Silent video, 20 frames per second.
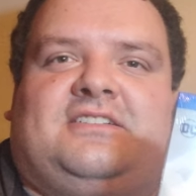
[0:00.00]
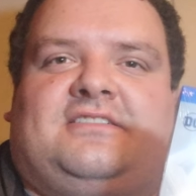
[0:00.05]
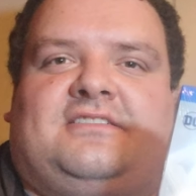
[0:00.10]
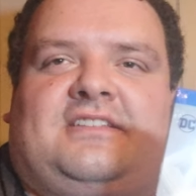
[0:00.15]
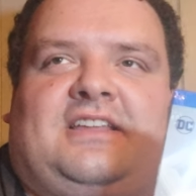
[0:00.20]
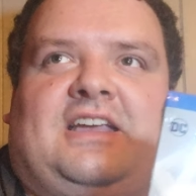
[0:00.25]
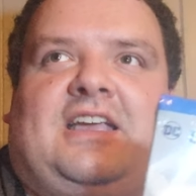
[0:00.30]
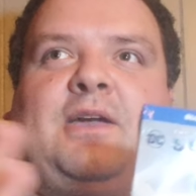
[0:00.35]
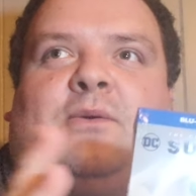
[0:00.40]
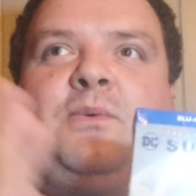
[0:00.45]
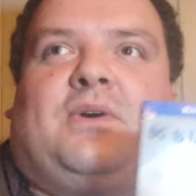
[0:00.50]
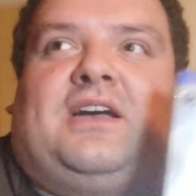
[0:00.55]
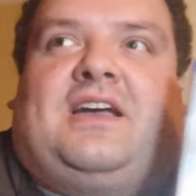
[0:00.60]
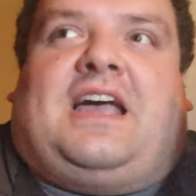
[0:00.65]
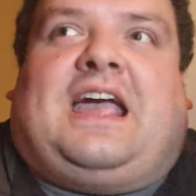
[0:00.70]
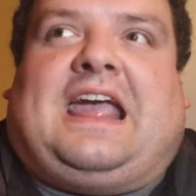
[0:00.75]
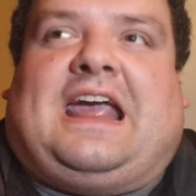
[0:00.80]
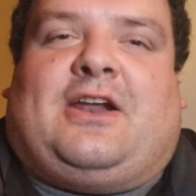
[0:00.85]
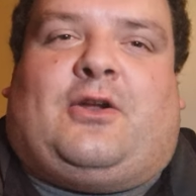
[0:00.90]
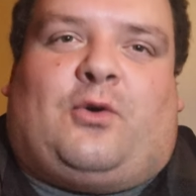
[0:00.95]
like,
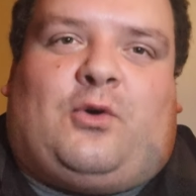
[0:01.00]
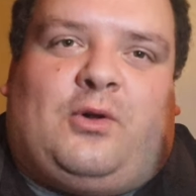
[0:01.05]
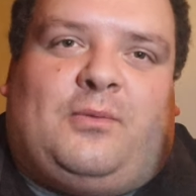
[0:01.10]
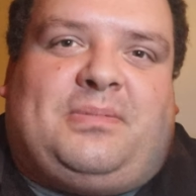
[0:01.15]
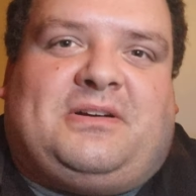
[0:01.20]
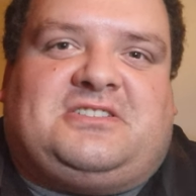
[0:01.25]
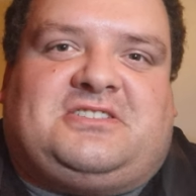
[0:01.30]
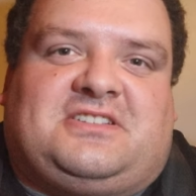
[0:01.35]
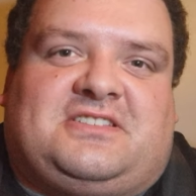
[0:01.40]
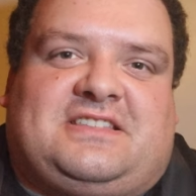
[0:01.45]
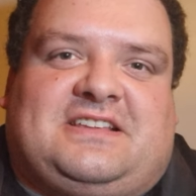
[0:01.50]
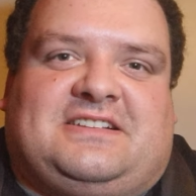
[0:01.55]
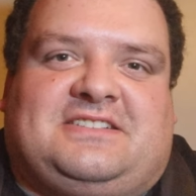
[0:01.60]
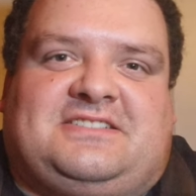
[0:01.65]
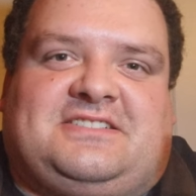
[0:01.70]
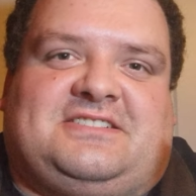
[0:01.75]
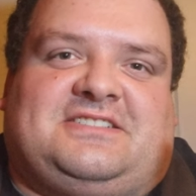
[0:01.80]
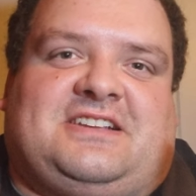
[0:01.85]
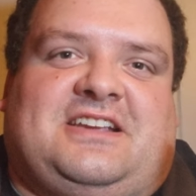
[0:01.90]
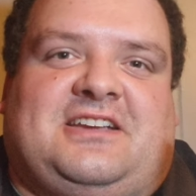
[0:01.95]
I had a whole bunch of things
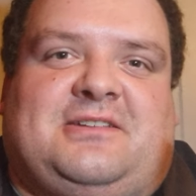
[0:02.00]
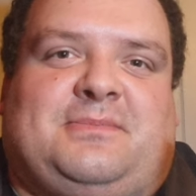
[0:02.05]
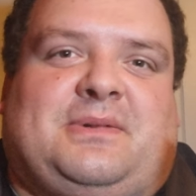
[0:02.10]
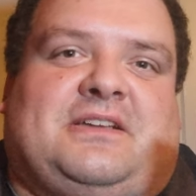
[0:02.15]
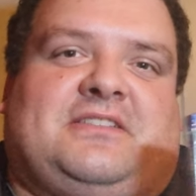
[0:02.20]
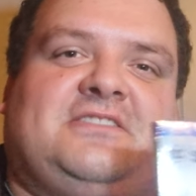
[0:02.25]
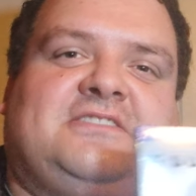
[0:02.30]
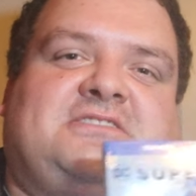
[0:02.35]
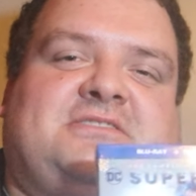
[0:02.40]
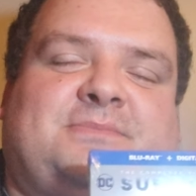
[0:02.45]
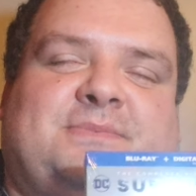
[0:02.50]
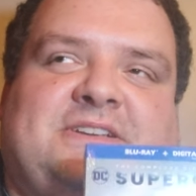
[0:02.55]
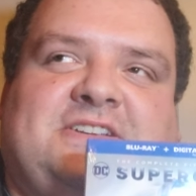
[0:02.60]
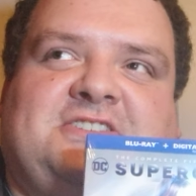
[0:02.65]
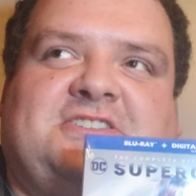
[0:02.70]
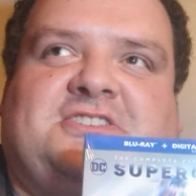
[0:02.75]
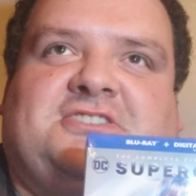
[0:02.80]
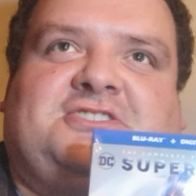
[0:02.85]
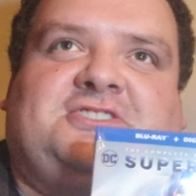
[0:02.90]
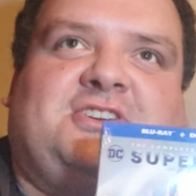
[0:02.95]
to say about this
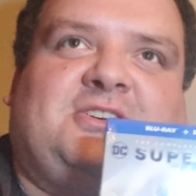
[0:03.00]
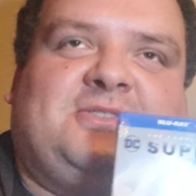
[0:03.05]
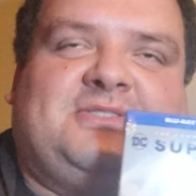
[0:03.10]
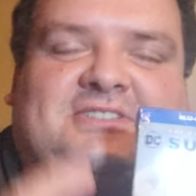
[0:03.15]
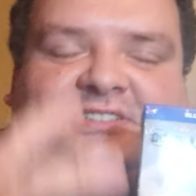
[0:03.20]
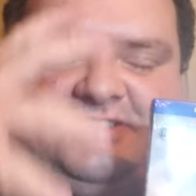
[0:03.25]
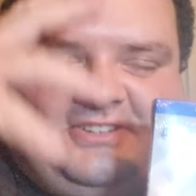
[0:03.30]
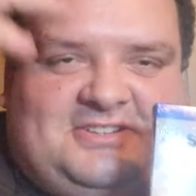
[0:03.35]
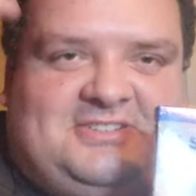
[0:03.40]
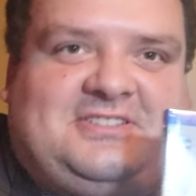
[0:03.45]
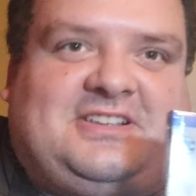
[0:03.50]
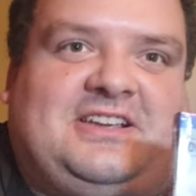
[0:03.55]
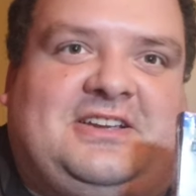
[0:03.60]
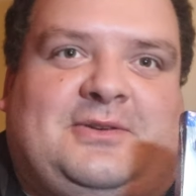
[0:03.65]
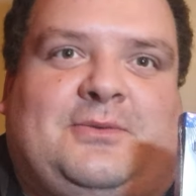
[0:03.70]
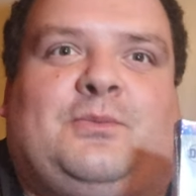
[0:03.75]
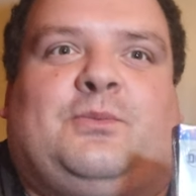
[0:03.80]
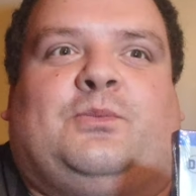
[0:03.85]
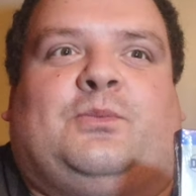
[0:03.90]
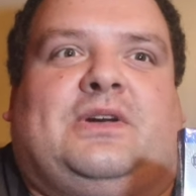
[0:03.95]
amazing show, and it just, like,
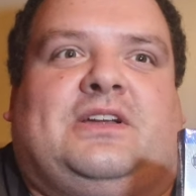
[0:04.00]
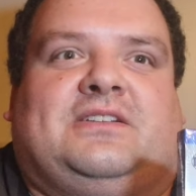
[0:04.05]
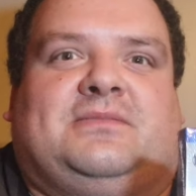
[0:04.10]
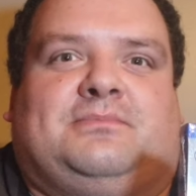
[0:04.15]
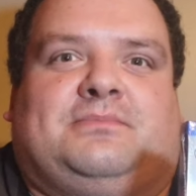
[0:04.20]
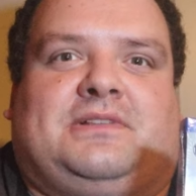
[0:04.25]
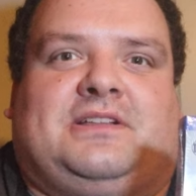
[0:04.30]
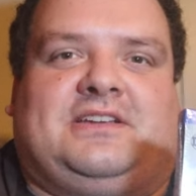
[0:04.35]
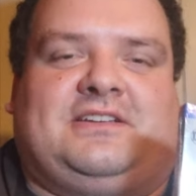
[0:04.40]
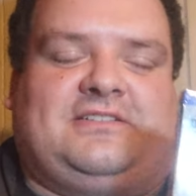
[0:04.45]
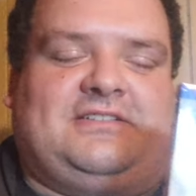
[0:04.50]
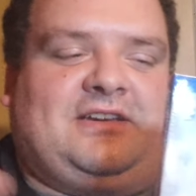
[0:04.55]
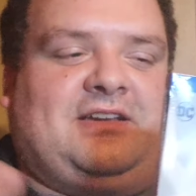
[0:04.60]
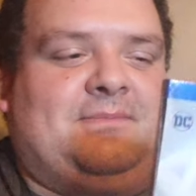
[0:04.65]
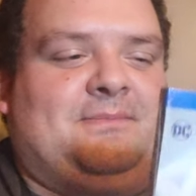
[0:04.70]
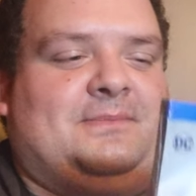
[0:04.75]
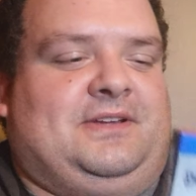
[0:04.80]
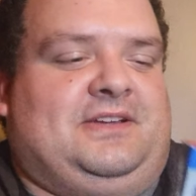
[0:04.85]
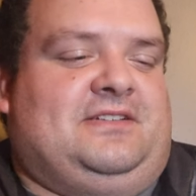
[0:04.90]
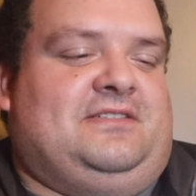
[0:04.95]
went blank
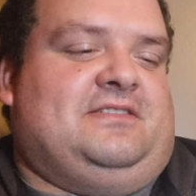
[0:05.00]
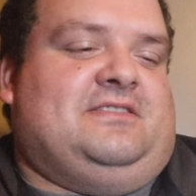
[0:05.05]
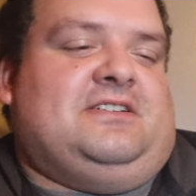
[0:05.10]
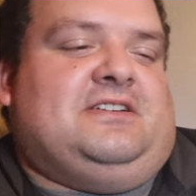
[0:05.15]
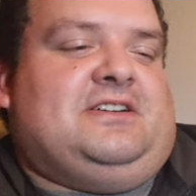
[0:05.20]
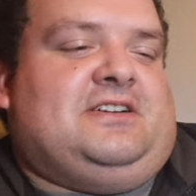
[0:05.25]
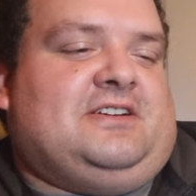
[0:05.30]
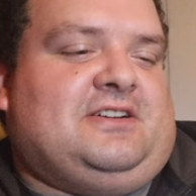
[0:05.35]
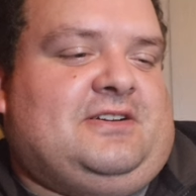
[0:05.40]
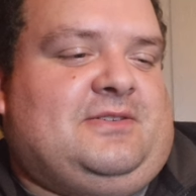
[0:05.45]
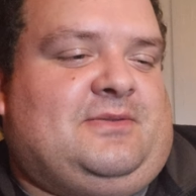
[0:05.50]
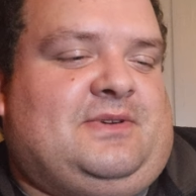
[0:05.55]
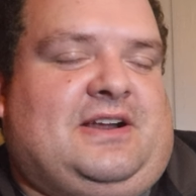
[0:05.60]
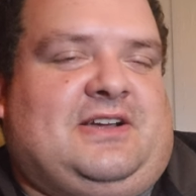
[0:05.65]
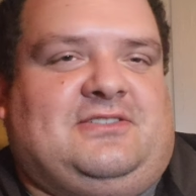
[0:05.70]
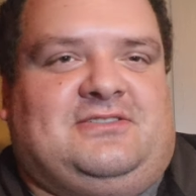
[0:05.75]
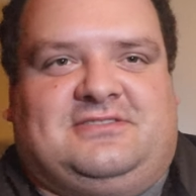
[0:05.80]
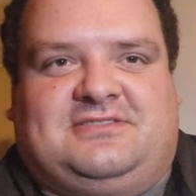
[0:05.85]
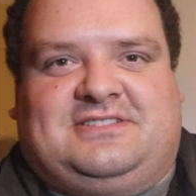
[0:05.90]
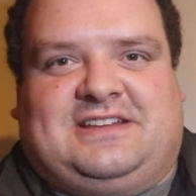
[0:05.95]
on me when I
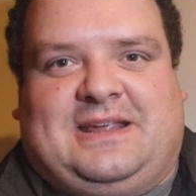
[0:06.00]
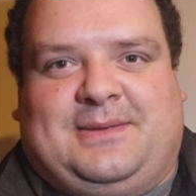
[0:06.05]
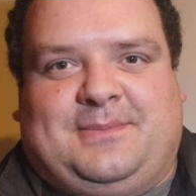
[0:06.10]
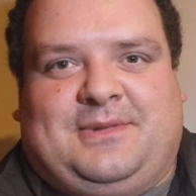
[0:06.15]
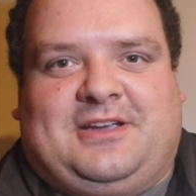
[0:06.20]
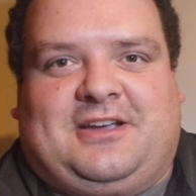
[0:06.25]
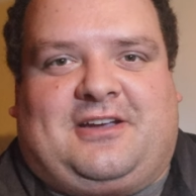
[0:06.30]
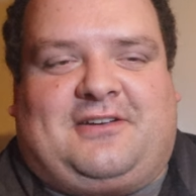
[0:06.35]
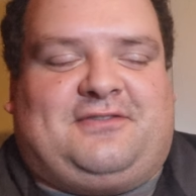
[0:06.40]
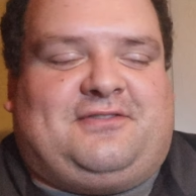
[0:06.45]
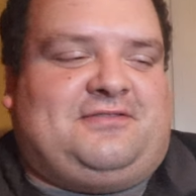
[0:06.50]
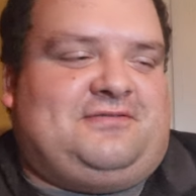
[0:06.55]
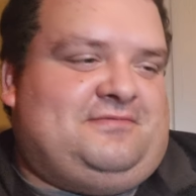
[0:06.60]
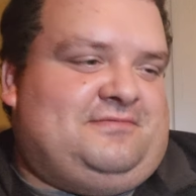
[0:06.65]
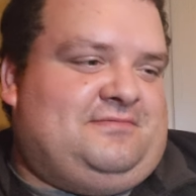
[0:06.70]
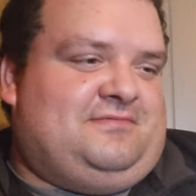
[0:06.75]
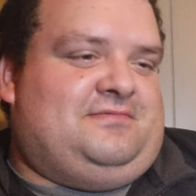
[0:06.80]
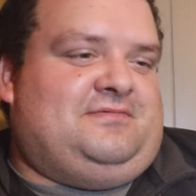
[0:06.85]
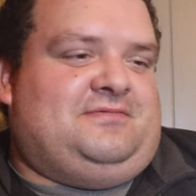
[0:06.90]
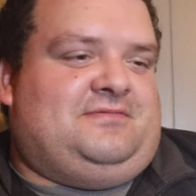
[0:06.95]
was naming off,
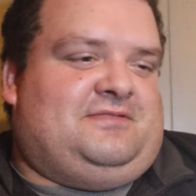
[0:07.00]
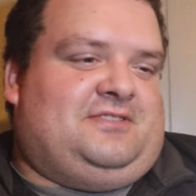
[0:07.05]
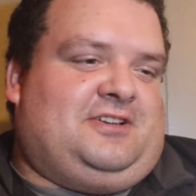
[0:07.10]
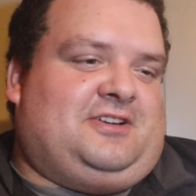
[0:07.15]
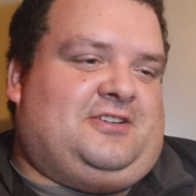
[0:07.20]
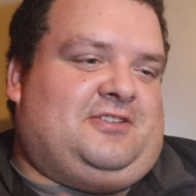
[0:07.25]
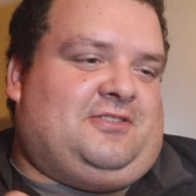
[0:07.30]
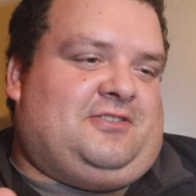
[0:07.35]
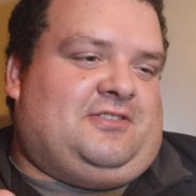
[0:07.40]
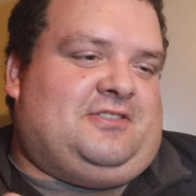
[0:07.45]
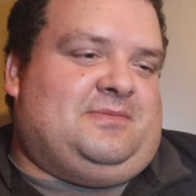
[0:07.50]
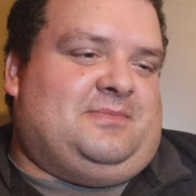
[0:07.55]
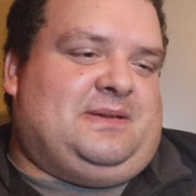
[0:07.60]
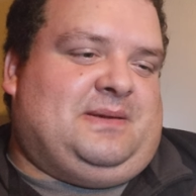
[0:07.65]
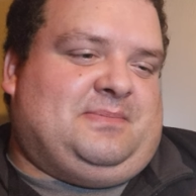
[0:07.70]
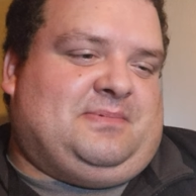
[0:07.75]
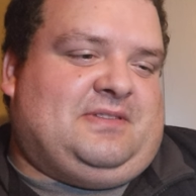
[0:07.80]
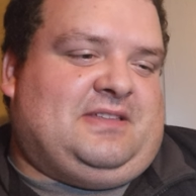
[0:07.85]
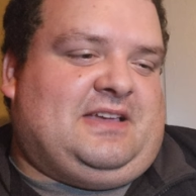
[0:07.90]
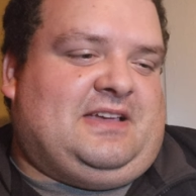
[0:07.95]
you know, all the
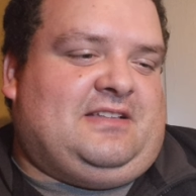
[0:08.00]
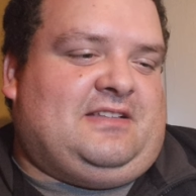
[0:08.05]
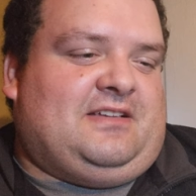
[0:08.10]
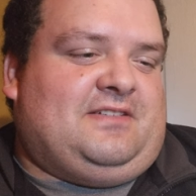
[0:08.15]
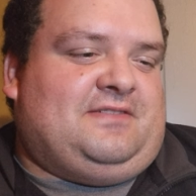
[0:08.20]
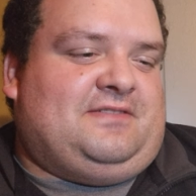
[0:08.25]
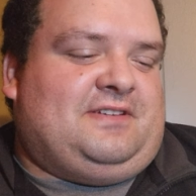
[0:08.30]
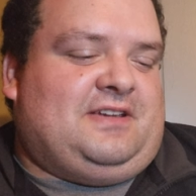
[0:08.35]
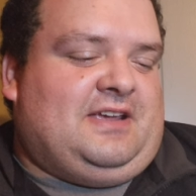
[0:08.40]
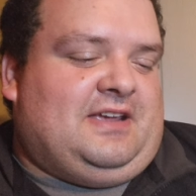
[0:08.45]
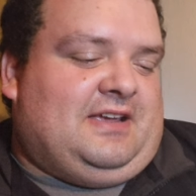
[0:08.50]
people that I love.